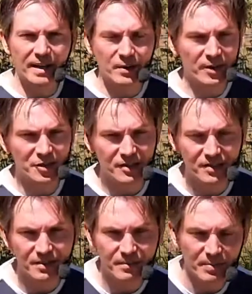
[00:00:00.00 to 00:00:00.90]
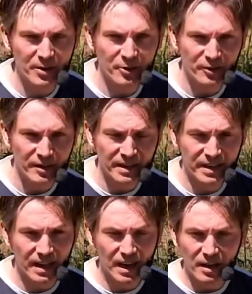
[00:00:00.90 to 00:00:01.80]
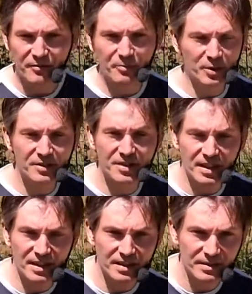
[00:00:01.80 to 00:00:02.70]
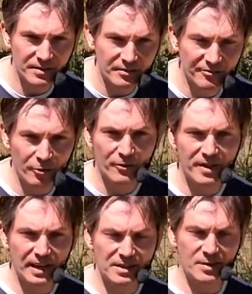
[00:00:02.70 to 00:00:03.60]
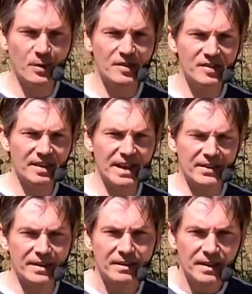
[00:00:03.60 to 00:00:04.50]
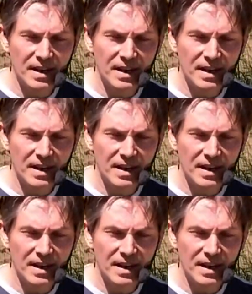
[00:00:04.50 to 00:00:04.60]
get questions periodically. I've put 4 of the latest ones together,